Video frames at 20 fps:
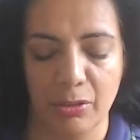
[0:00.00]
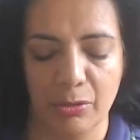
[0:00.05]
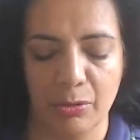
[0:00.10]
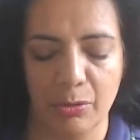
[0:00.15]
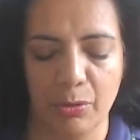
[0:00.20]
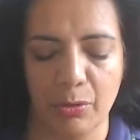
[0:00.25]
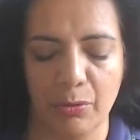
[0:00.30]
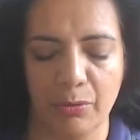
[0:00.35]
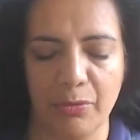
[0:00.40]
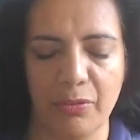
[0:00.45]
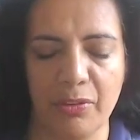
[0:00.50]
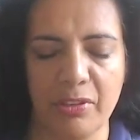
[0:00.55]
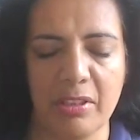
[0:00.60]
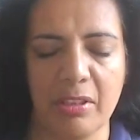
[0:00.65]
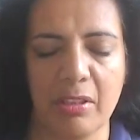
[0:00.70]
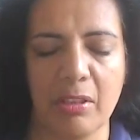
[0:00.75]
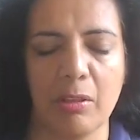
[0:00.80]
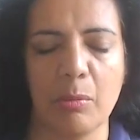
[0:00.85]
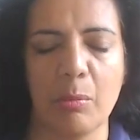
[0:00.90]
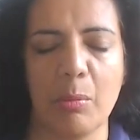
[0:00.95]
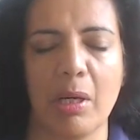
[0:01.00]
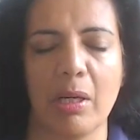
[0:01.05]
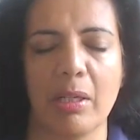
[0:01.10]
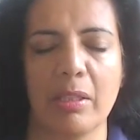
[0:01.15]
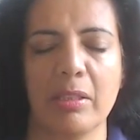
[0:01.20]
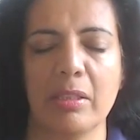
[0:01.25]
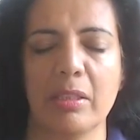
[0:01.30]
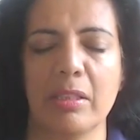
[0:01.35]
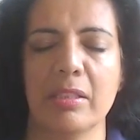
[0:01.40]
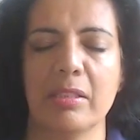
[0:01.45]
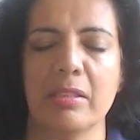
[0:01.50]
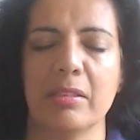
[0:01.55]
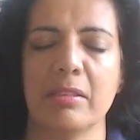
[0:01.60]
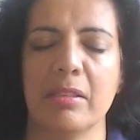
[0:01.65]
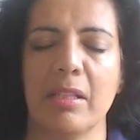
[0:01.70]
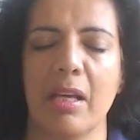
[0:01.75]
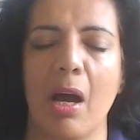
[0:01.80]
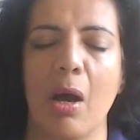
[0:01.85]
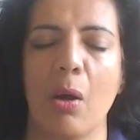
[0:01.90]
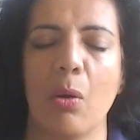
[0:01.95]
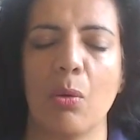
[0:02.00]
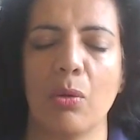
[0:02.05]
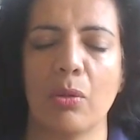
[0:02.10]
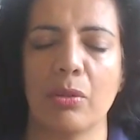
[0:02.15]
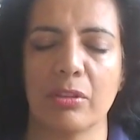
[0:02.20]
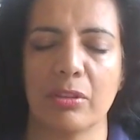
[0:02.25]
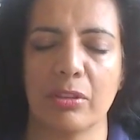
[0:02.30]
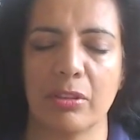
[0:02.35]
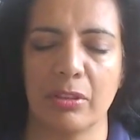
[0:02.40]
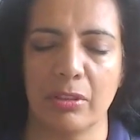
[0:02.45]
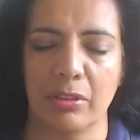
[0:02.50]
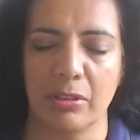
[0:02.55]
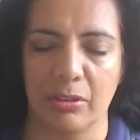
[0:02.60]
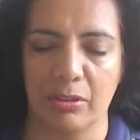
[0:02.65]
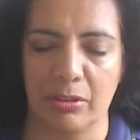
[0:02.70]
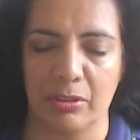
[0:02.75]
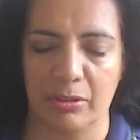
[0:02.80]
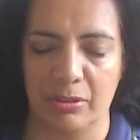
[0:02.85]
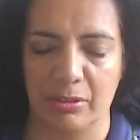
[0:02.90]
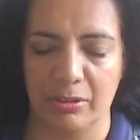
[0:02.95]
to your physical body is now on earth.